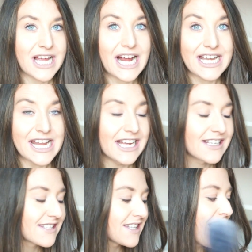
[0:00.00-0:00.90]

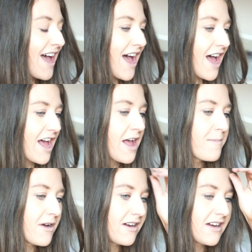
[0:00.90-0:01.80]
Techniques.
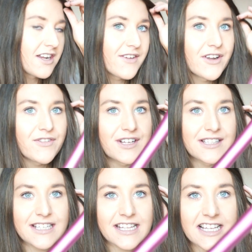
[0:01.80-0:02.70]
I don't even know if you
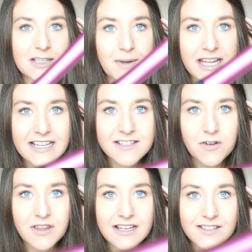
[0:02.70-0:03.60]
can see this, but he's
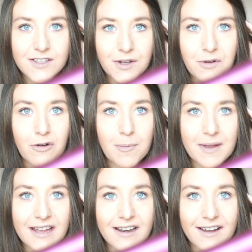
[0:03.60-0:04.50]
got that so
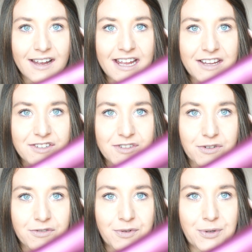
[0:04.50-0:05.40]
grubby, like he's just
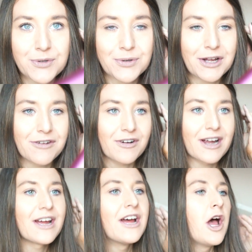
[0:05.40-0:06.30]
got food all over it.